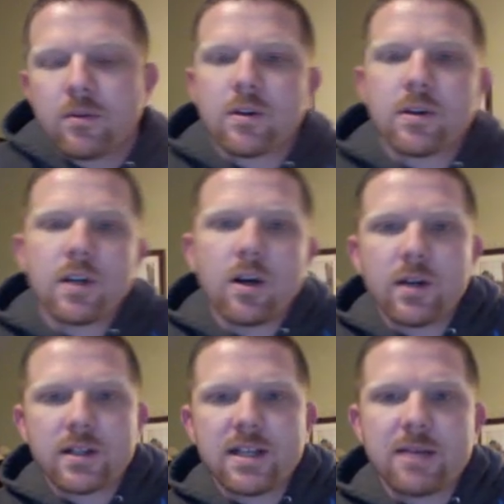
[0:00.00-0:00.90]
No
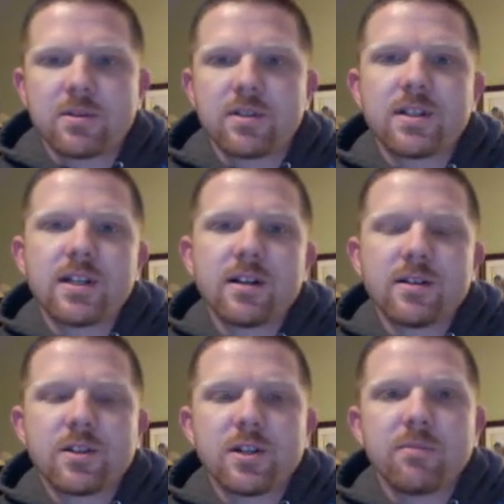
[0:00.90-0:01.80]
exceptions here.
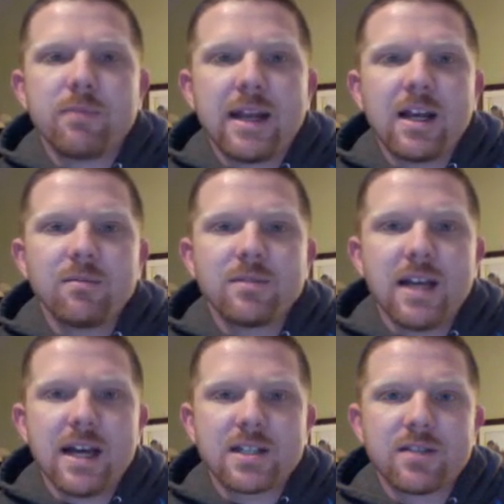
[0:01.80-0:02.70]
So your makeup
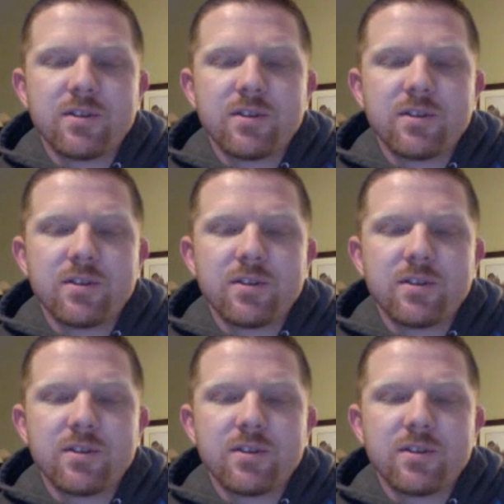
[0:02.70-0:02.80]
test,